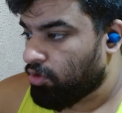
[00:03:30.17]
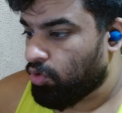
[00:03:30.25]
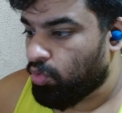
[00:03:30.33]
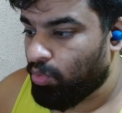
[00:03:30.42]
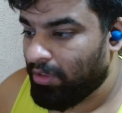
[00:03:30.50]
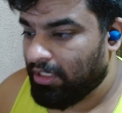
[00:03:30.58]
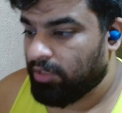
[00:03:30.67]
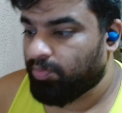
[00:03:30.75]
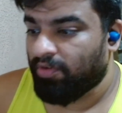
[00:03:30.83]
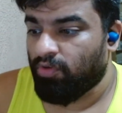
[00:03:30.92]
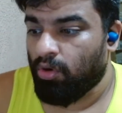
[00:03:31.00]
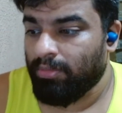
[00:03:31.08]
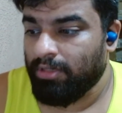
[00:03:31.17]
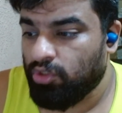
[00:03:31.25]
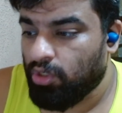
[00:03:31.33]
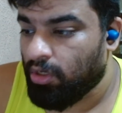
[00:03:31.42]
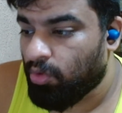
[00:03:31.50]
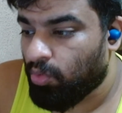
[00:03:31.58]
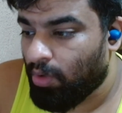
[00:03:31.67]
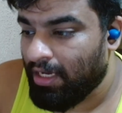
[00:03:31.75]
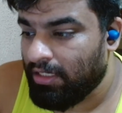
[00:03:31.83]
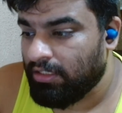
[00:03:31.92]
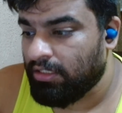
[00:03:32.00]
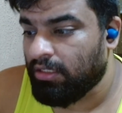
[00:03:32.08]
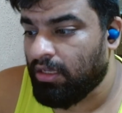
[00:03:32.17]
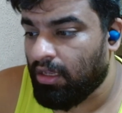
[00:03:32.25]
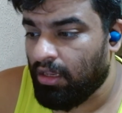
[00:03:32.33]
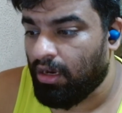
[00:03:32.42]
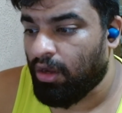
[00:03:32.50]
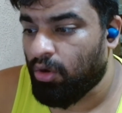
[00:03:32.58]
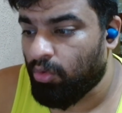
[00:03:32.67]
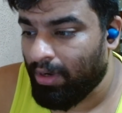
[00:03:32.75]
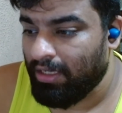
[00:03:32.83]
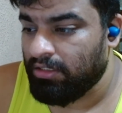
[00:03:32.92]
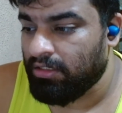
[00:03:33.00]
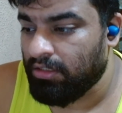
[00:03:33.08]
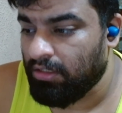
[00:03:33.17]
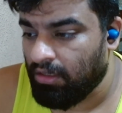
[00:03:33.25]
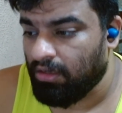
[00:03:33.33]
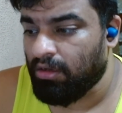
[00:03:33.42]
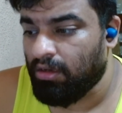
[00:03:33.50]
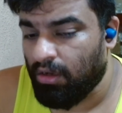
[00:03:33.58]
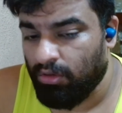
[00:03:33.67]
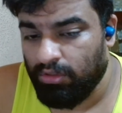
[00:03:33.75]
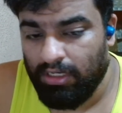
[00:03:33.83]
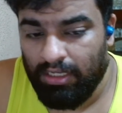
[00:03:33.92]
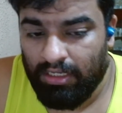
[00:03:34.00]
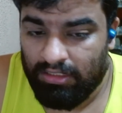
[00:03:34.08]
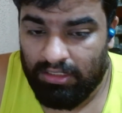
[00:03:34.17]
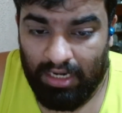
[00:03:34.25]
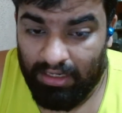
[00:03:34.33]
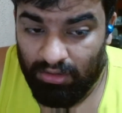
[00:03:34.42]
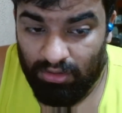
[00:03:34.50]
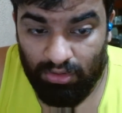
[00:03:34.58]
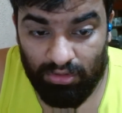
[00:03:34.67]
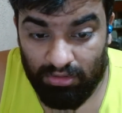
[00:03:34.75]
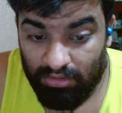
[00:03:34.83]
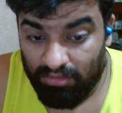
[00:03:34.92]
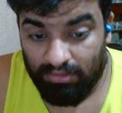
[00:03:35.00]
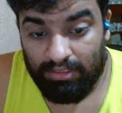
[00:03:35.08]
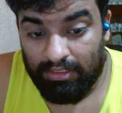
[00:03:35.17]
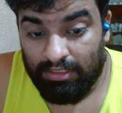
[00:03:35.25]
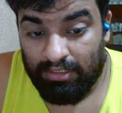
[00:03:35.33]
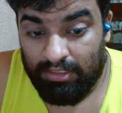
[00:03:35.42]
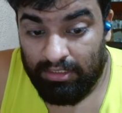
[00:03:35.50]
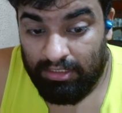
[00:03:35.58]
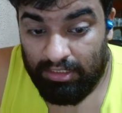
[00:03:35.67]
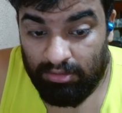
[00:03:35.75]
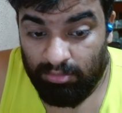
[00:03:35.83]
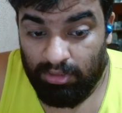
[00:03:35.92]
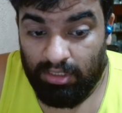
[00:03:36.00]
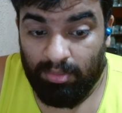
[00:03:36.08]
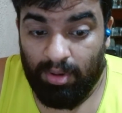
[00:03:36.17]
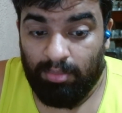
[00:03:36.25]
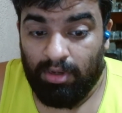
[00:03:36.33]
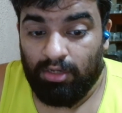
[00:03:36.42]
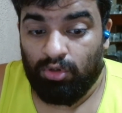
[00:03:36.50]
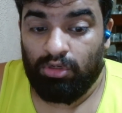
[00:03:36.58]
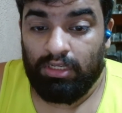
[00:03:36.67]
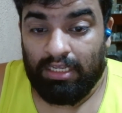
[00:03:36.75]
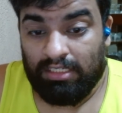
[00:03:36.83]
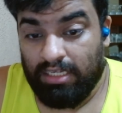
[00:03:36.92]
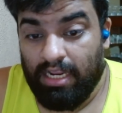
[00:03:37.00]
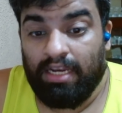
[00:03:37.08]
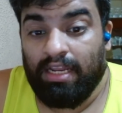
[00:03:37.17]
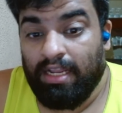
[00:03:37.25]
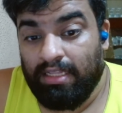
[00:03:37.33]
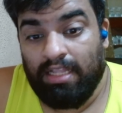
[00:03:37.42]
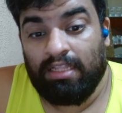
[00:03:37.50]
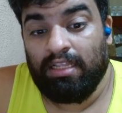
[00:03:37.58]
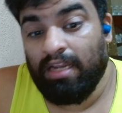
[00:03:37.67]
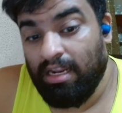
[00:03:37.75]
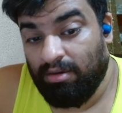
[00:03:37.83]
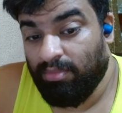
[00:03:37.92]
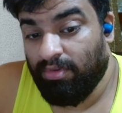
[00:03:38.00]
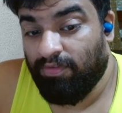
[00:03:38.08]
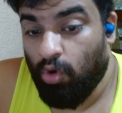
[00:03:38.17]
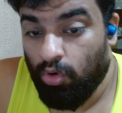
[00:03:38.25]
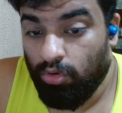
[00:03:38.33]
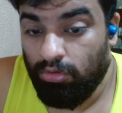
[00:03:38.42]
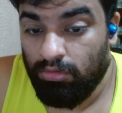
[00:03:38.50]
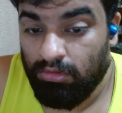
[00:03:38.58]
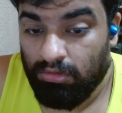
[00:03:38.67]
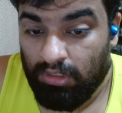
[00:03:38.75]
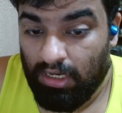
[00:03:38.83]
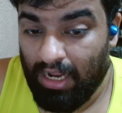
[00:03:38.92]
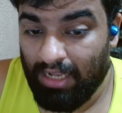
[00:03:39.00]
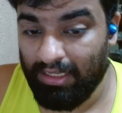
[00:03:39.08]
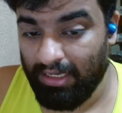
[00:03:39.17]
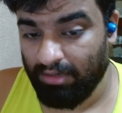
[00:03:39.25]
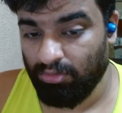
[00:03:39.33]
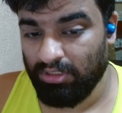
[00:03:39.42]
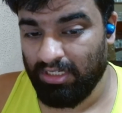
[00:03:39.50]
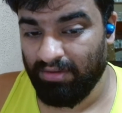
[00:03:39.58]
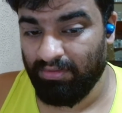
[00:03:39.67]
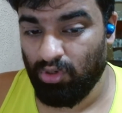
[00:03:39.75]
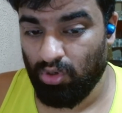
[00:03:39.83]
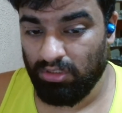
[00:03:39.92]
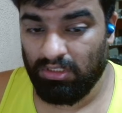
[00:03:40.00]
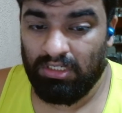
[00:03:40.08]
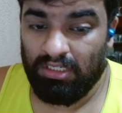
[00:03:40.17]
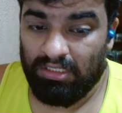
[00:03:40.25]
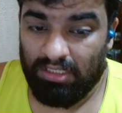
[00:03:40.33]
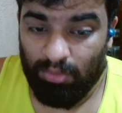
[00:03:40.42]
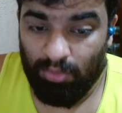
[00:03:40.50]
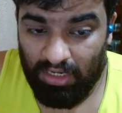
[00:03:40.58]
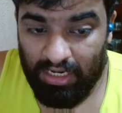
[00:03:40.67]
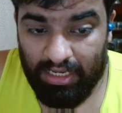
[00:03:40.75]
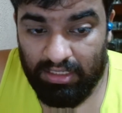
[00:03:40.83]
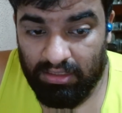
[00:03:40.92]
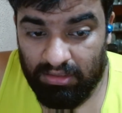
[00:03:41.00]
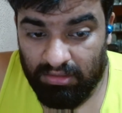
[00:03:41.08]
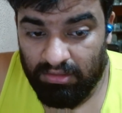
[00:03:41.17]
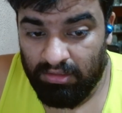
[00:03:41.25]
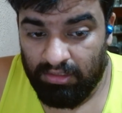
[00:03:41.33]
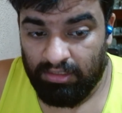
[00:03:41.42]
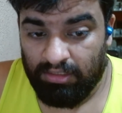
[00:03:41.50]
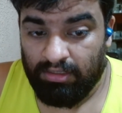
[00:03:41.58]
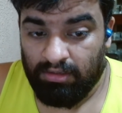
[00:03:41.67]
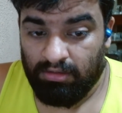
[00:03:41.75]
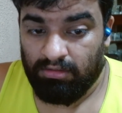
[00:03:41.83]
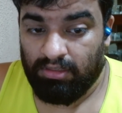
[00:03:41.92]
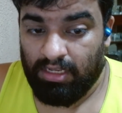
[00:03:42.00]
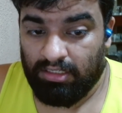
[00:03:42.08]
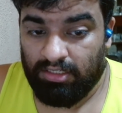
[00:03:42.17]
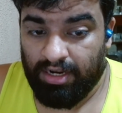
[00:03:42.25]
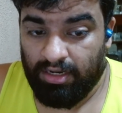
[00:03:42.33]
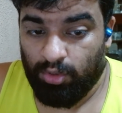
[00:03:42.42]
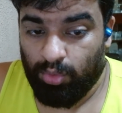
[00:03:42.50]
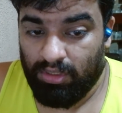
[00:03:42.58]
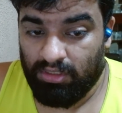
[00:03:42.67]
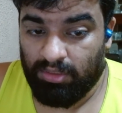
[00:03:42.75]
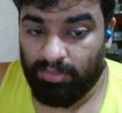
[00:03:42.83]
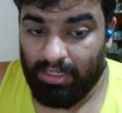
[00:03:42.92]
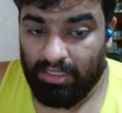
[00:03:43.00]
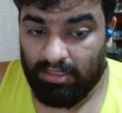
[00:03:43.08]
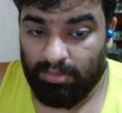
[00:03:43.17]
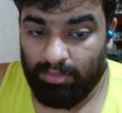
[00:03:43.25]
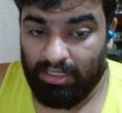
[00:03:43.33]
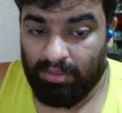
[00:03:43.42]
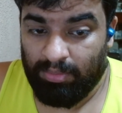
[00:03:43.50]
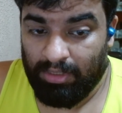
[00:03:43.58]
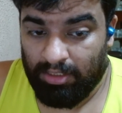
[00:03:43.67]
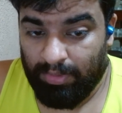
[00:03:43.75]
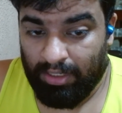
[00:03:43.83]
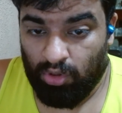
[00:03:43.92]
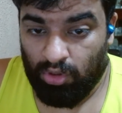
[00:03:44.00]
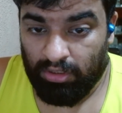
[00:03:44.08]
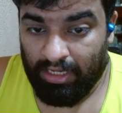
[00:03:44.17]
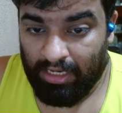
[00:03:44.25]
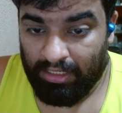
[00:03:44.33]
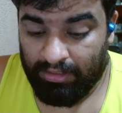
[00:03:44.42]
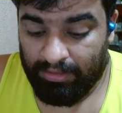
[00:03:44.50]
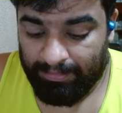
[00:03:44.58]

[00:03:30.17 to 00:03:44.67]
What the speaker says: with his performance today. Why is allowed the leakage? I don't know, dude. But remember, I told you yesterday night that the night before, I think it was David Ornstein, someone leaked it, that Trent will be replaced by Conor Gallagher.